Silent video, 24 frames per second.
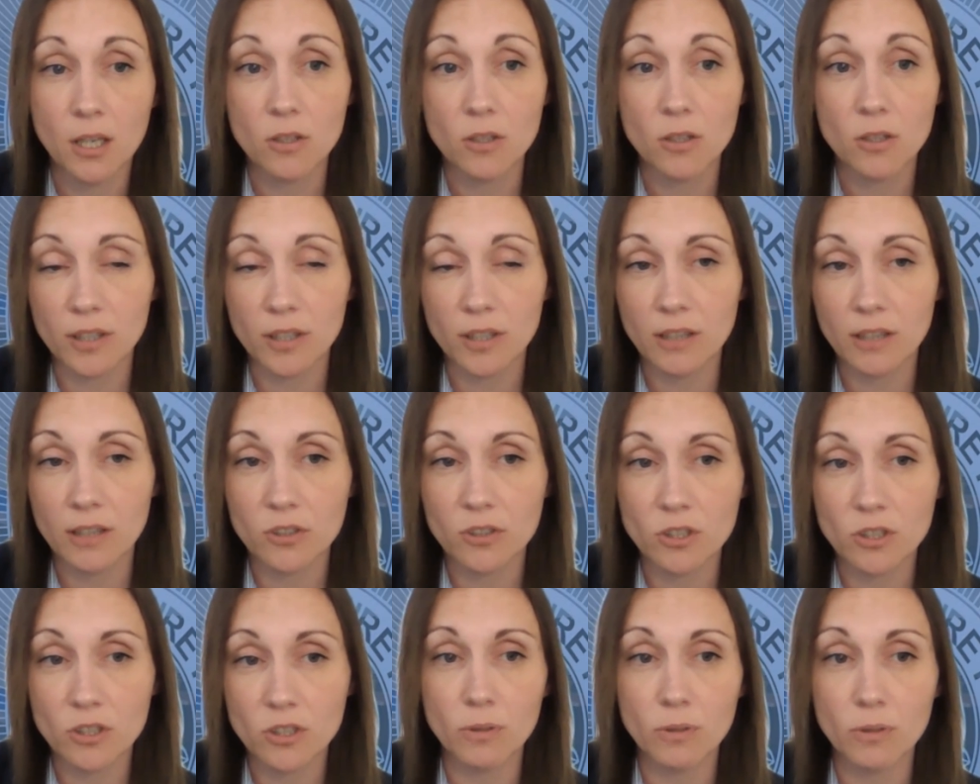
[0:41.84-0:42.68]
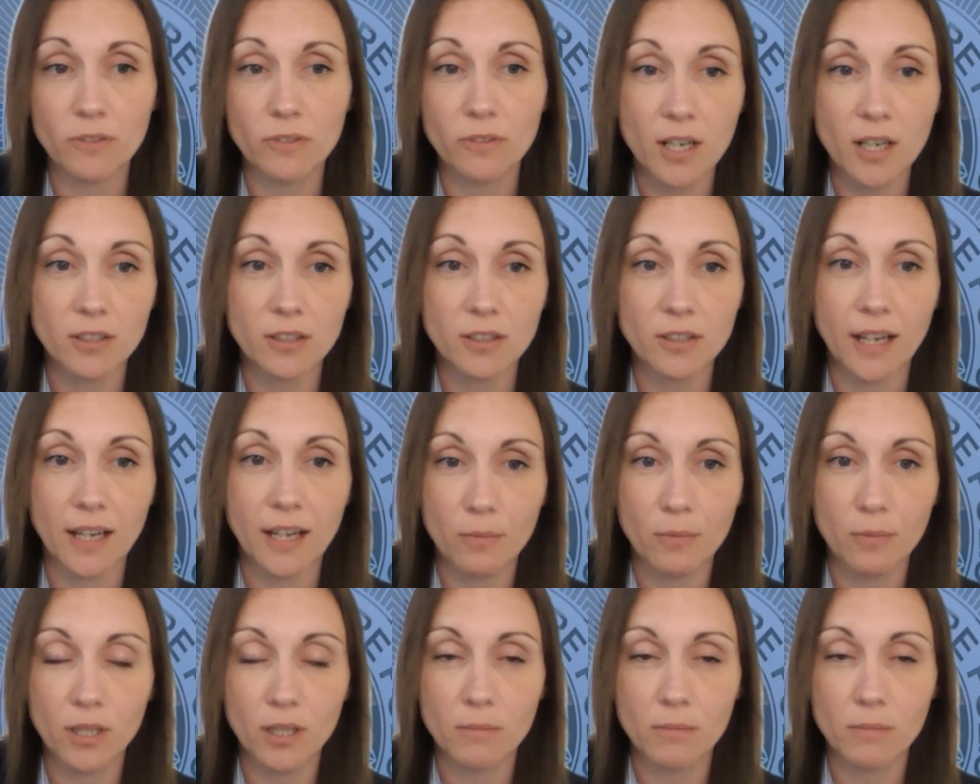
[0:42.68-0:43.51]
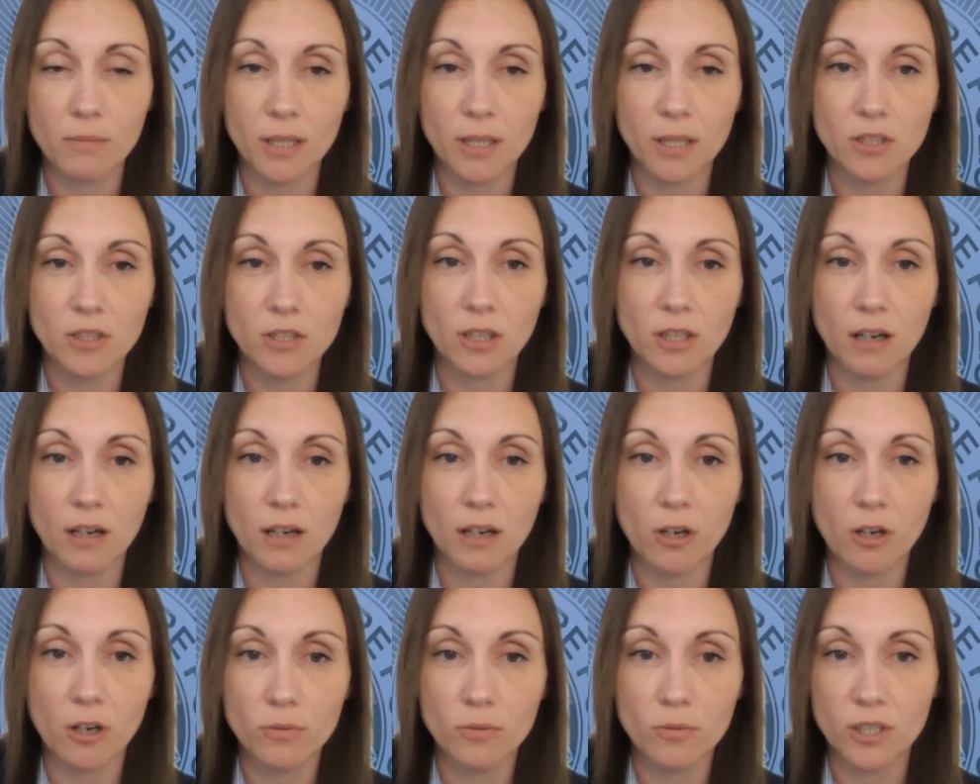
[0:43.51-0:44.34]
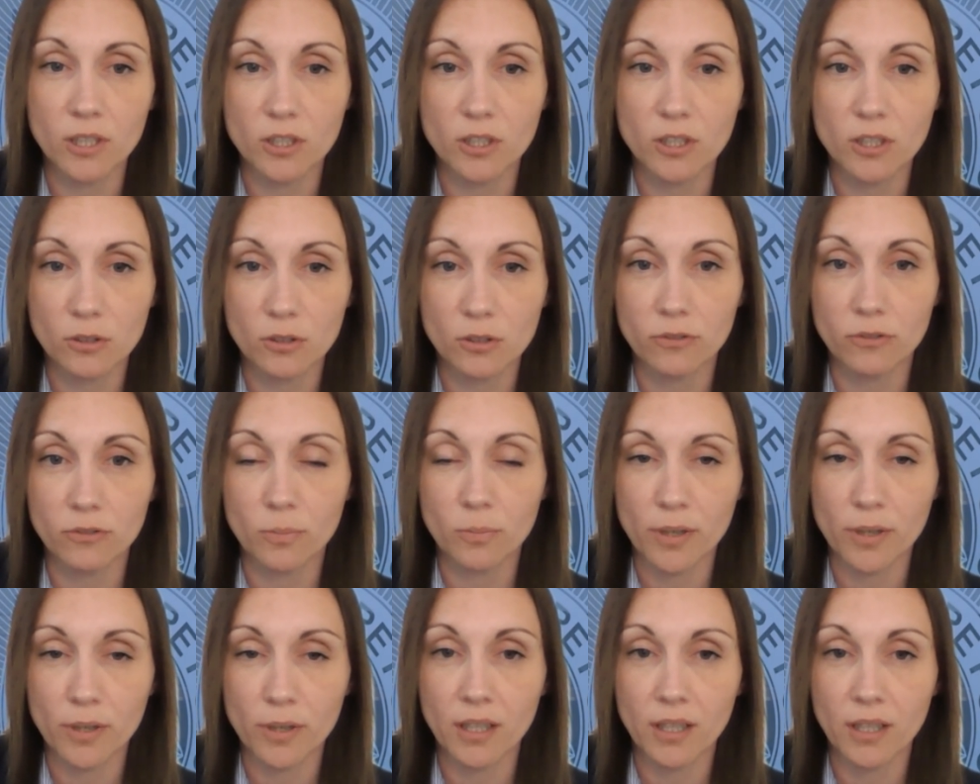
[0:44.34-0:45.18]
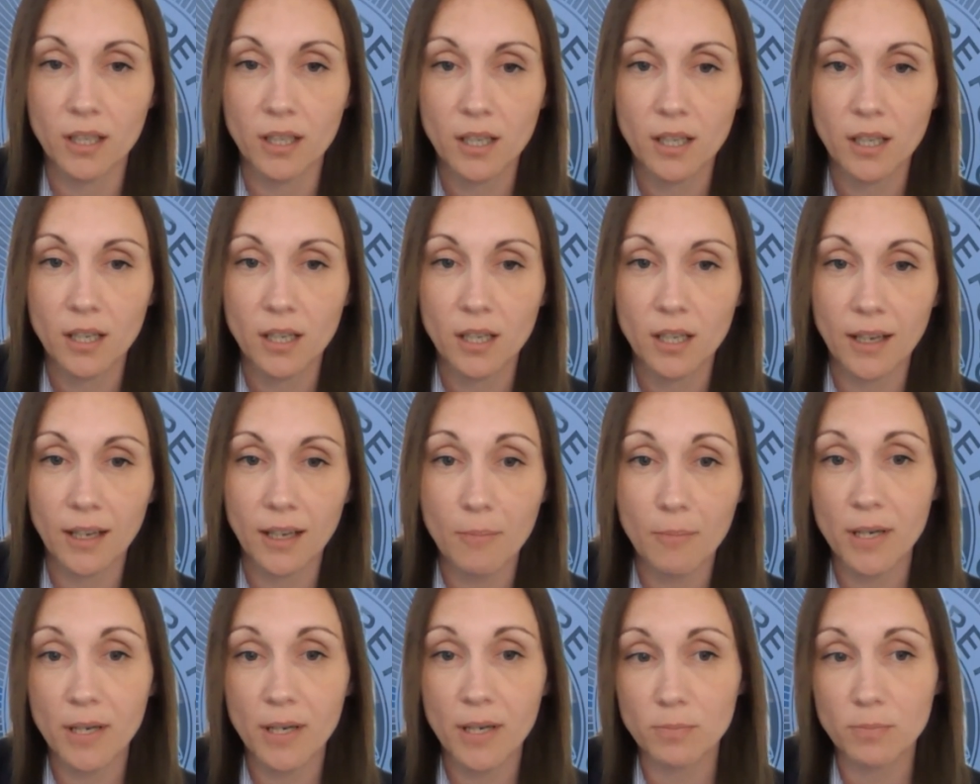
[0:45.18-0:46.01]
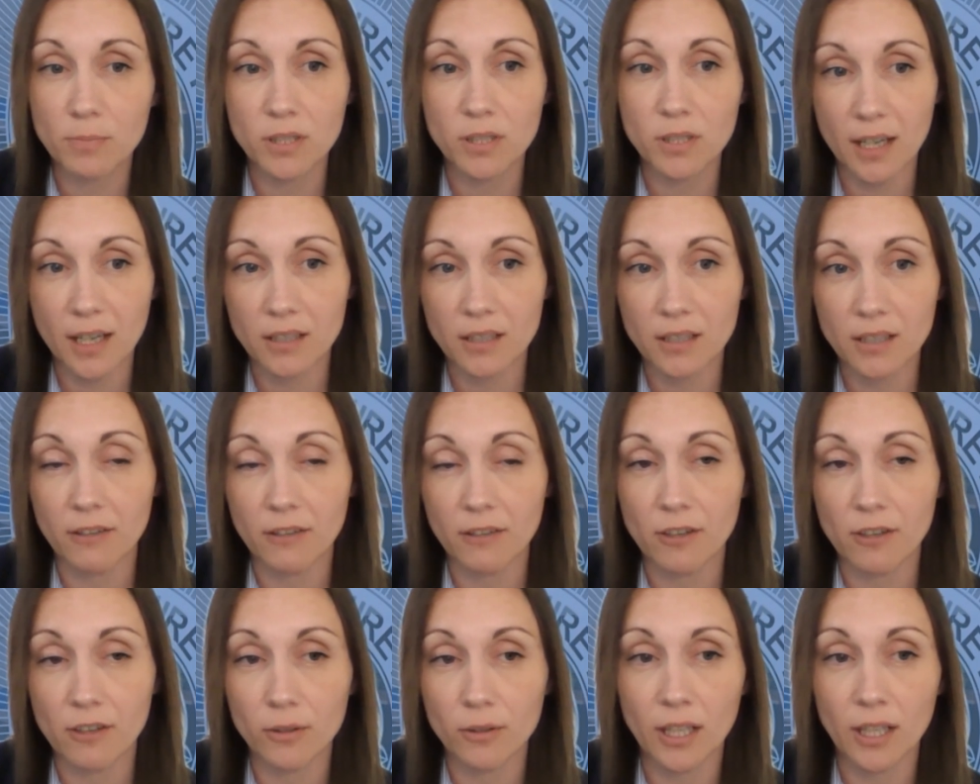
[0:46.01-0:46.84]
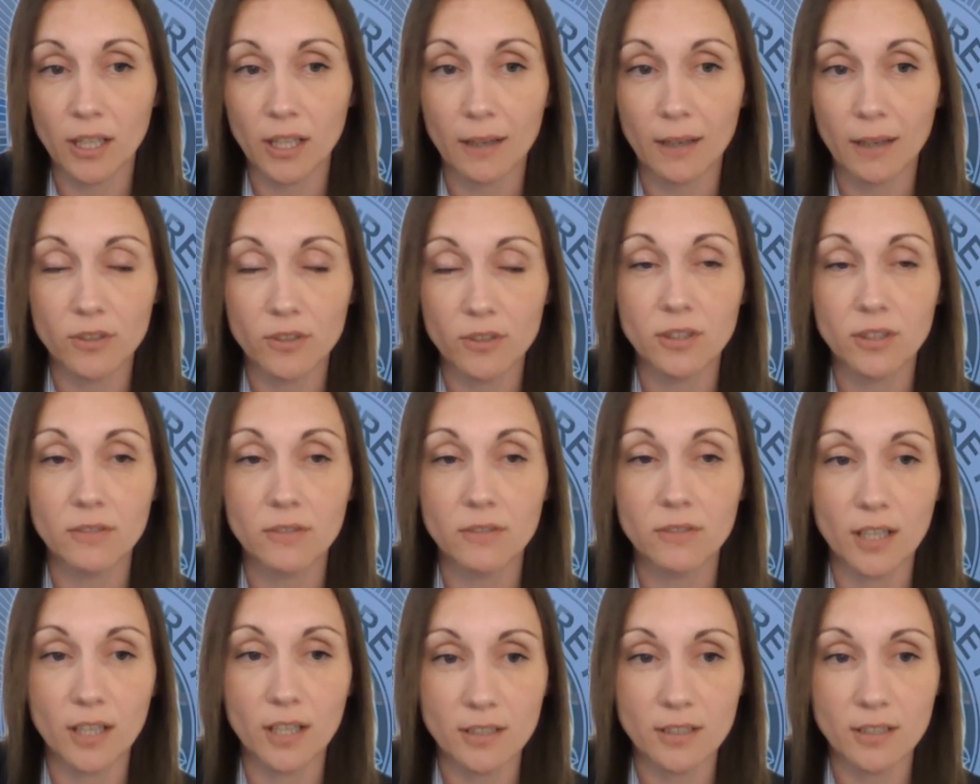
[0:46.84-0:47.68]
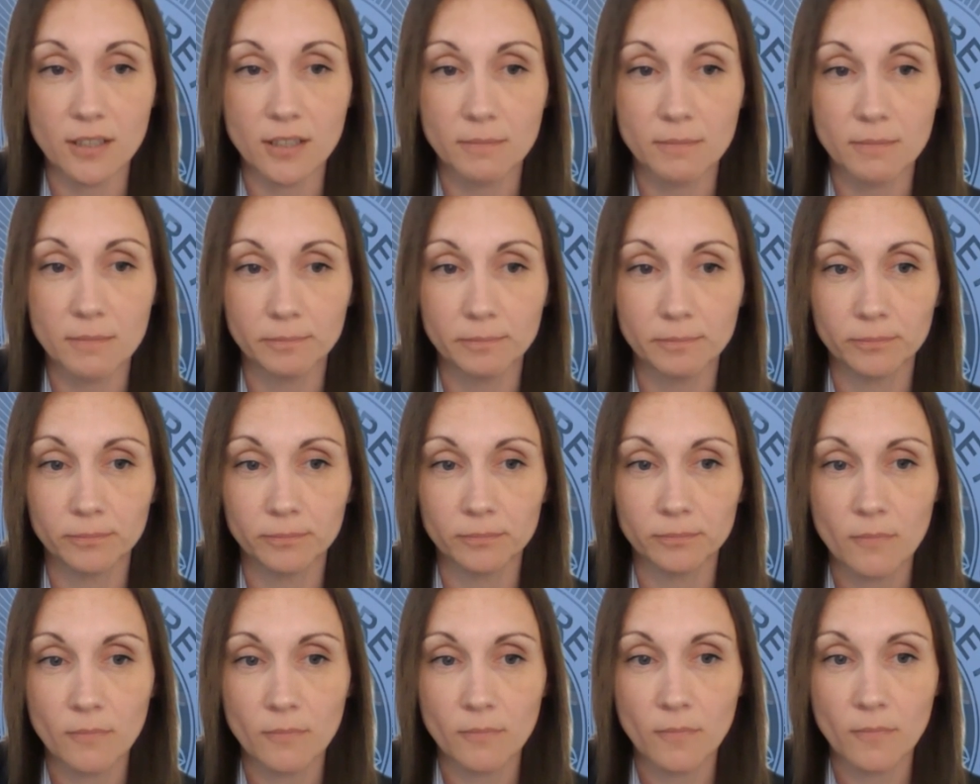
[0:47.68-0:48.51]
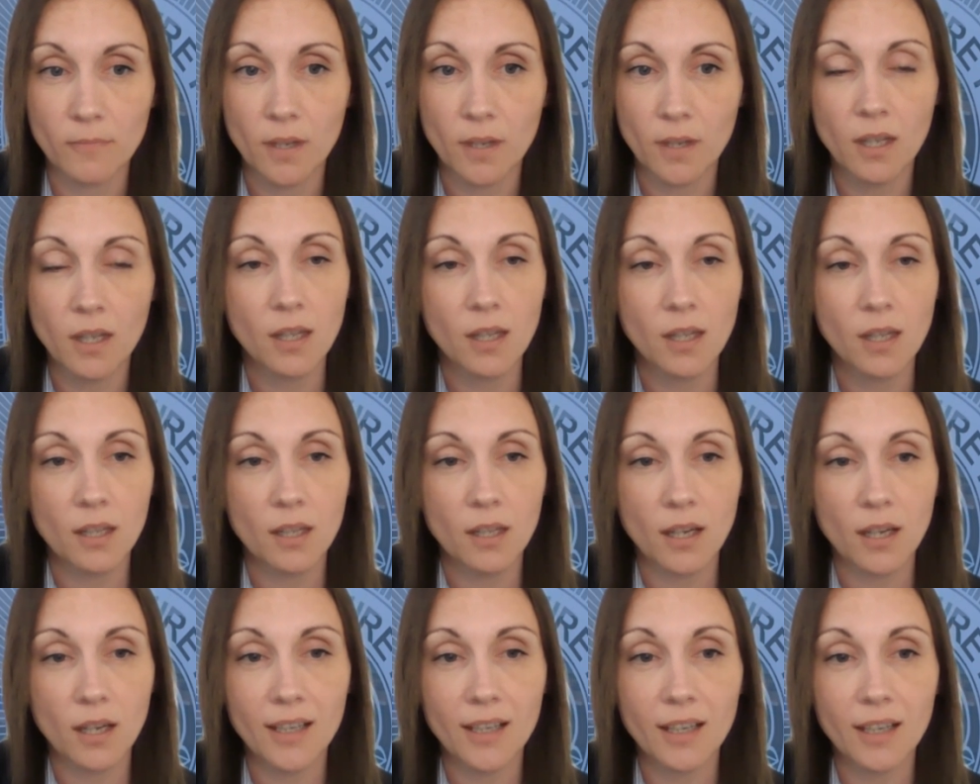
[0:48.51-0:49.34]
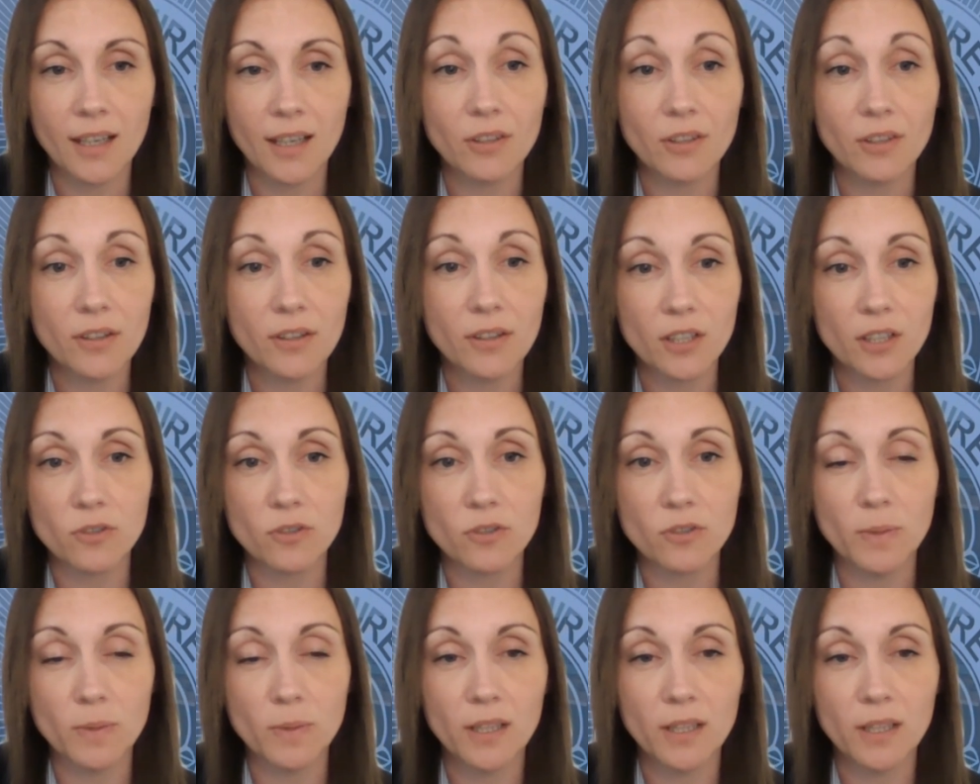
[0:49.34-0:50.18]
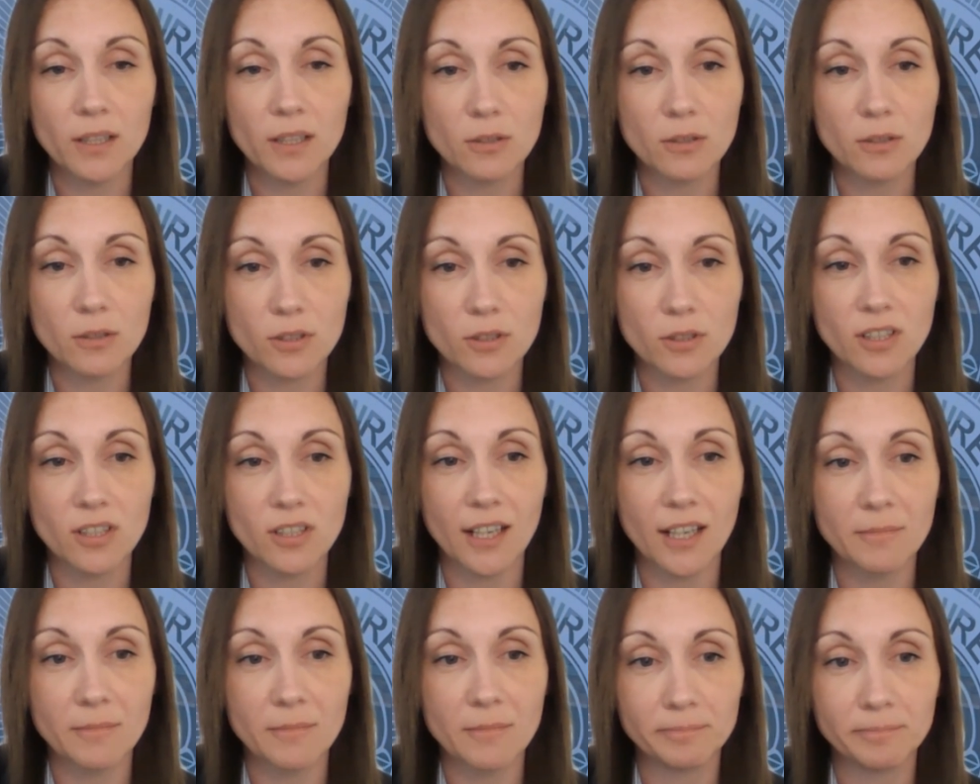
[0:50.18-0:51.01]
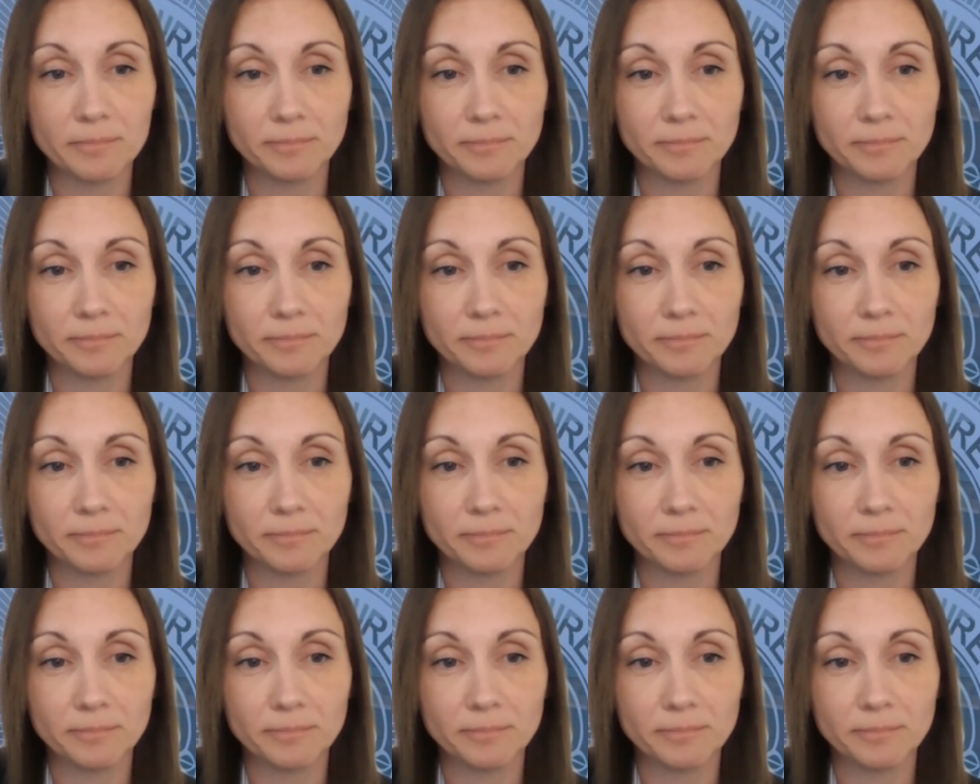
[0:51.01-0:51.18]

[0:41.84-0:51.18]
who's going to give us some advice on how we can manage our own digital footprint and how best protect our own accounts and devices. Hi Gavin, thanks for speaking to us today.